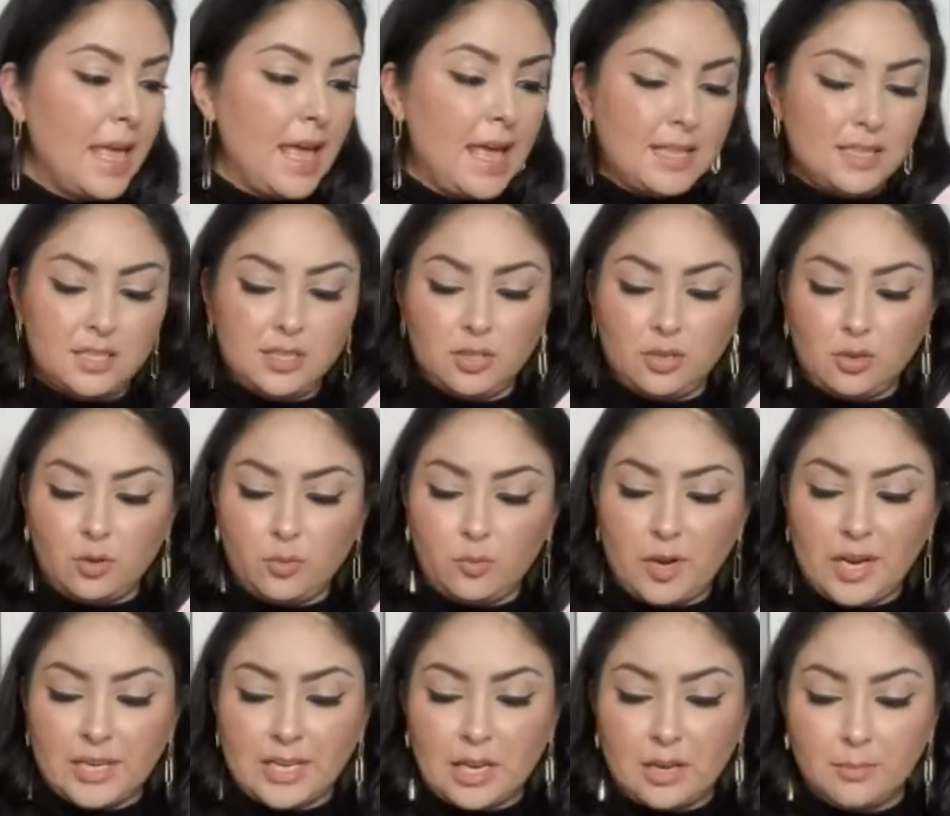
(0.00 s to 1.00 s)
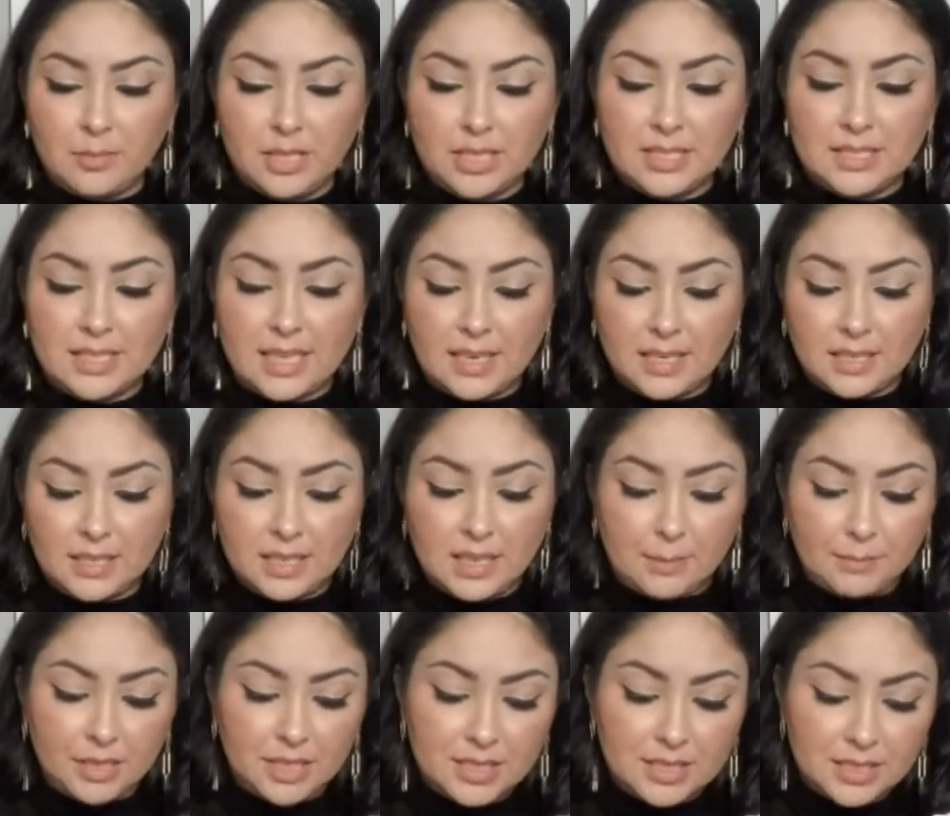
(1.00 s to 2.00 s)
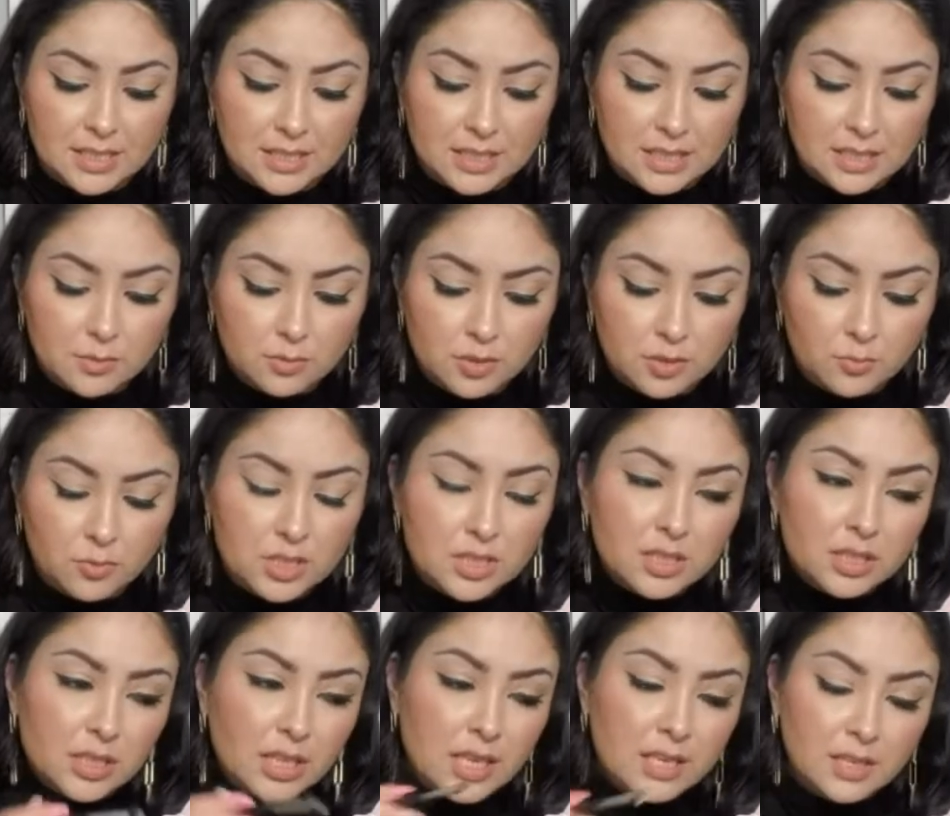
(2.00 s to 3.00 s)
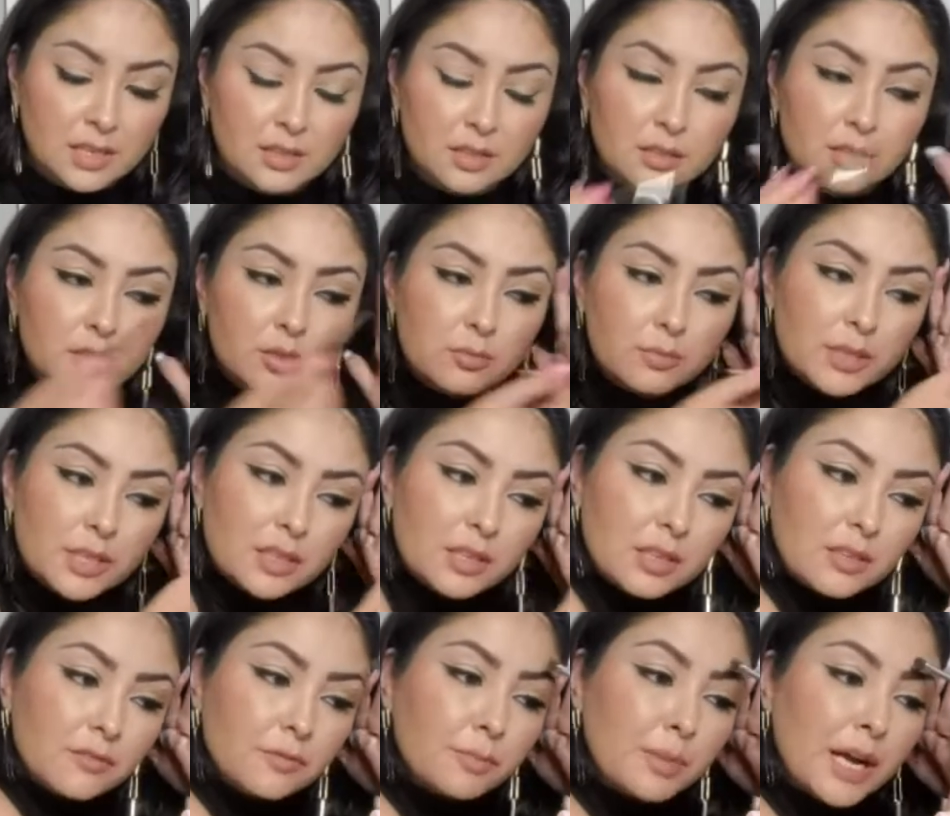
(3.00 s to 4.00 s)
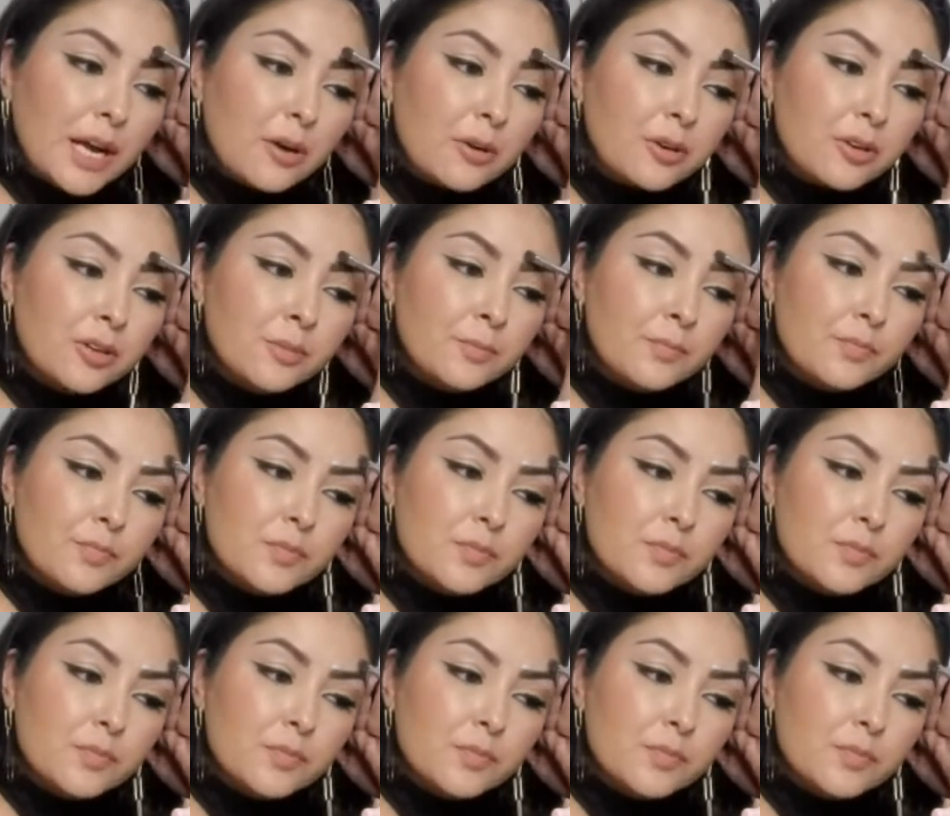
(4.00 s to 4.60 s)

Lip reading: And so right now I'm going to set it. I'm going to set this one, once again, a little bit of powder.